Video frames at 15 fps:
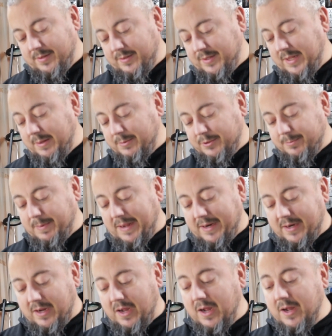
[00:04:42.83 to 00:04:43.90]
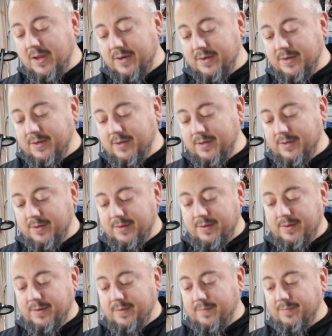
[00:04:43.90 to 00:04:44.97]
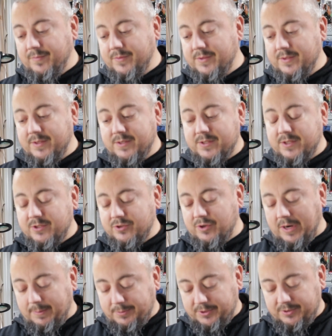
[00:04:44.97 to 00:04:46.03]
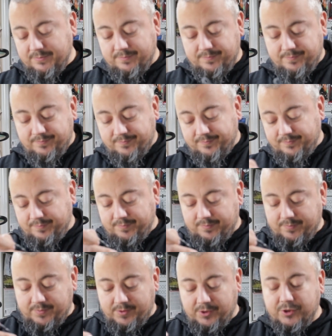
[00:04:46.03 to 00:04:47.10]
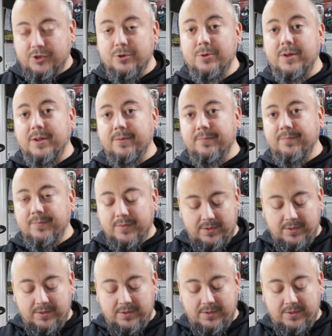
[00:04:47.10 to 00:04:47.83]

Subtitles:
cables back on this contraption, they're tuning